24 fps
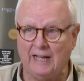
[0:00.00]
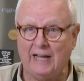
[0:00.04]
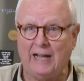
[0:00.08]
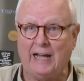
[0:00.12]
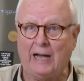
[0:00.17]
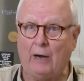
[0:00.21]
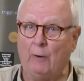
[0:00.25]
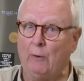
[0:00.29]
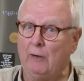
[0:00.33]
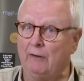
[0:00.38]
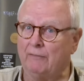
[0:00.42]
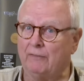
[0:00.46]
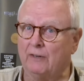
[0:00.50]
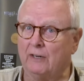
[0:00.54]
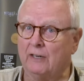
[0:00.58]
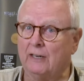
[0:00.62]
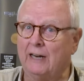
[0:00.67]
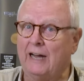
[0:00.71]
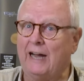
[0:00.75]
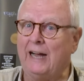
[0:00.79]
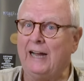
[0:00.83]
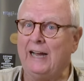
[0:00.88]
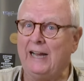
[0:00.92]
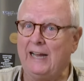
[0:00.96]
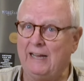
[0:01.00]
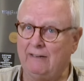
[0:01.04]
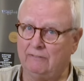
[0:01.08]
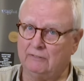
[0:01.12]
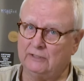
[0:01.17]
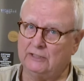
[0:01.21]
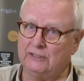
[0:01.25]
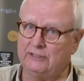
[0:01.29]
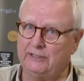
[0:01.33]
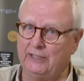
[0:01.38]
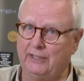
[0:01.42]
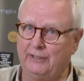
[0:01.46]
However, I have
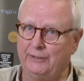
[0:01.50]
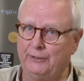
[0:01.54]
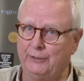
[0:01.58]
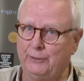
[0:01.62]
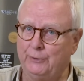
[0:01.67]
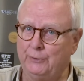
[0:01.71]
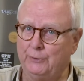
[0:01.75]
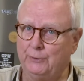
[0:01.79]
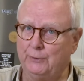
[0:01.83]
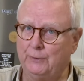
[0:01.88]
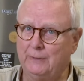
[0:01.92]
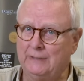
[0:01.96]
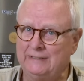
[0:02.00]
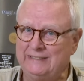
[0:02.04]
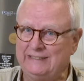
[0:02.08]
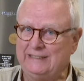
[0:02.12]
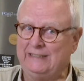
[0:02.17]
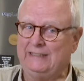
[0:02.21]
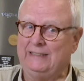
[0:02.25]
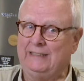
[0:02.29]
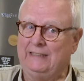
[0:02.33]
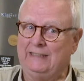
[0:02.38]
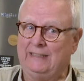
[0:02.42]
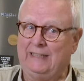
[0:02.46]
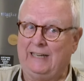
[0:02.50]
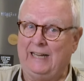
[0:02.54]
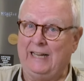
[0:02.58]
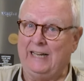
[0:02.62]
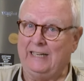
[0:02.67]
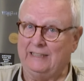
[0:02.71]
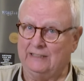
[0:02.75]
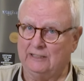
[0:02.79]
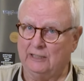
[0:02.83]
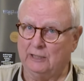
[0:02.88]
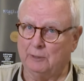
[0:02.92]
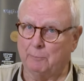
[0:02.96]
to tell you, I
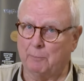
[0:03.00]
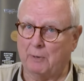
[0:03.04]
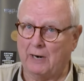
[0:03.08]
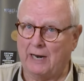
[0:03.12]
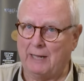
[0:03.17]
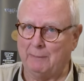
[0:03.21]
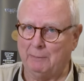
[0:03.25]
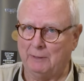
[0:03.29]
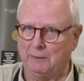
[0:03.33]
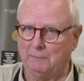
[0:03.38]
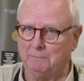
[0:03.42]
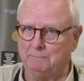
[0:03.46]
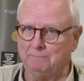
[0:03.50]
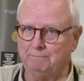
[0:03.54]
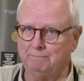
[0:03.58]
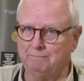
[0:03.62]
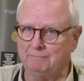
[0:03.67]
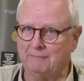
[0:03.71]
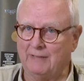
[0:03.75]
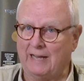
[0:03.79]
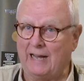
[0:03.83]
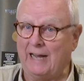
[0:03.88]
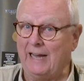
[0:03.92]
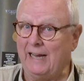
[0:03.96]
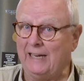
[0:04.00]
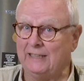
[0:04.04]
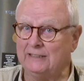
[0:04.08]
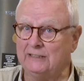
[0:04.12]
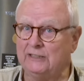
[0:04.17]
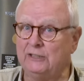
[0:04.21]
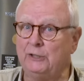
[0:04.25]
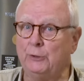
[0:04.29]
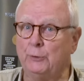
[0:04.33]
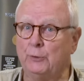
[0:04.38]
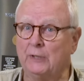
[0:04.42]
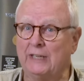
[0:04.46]
had a little problem. I had
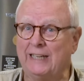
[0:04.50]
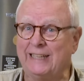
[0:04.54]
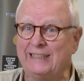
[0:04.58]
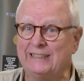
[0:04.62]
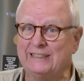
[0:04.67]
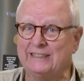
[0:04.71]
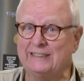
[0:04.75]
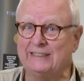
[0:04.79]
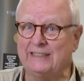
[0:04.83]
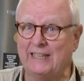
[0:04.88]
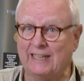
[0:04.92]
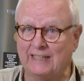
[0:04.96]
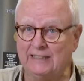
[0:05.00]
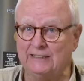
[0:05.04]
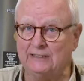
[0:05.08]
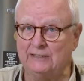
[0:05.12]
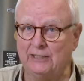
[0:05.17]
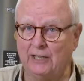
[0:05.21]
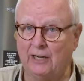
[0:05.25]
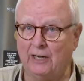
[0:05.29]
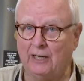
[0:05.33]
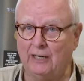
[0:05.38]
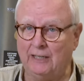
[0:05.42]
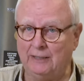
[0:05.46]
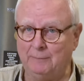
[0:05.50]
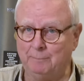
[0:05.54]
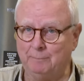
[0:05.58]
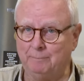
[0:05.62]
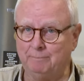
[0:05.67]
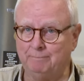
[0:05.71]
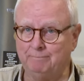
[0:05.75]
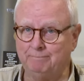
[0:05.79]
to do it a second time.